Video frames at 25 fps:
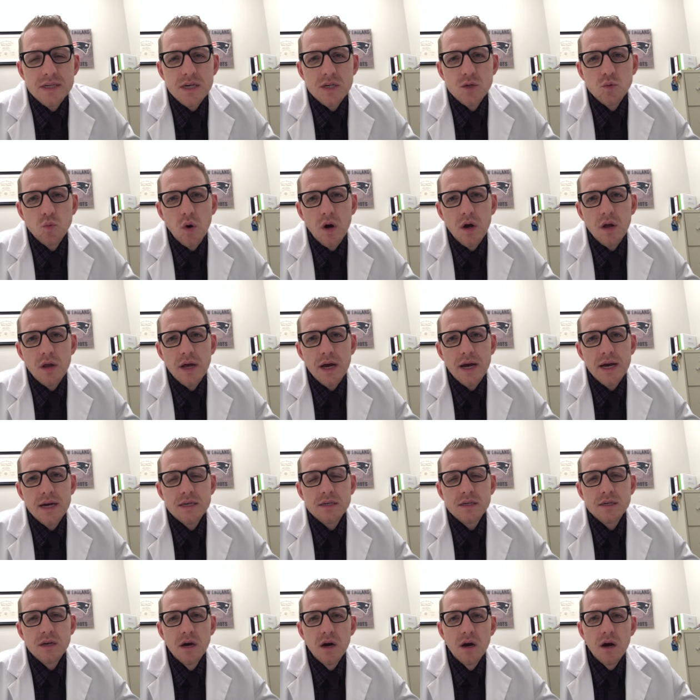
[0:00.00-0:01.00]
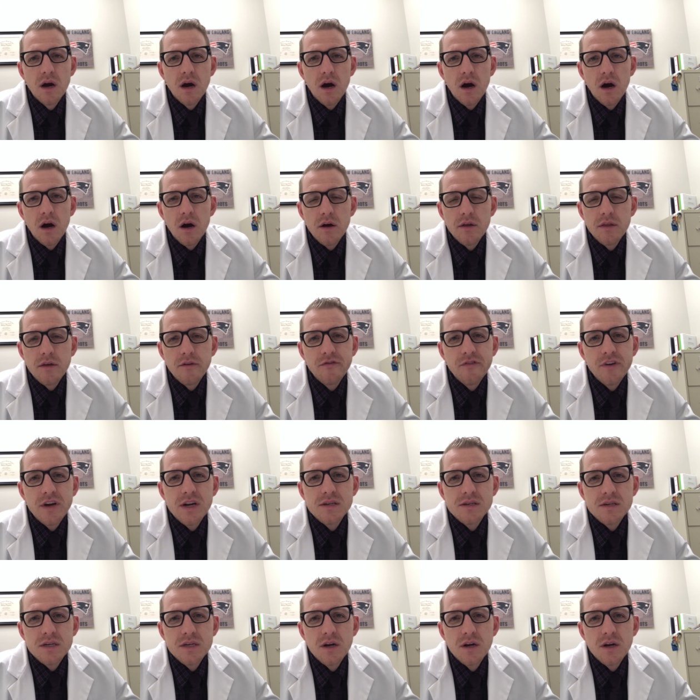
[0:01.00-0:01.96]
as well as the Fantasy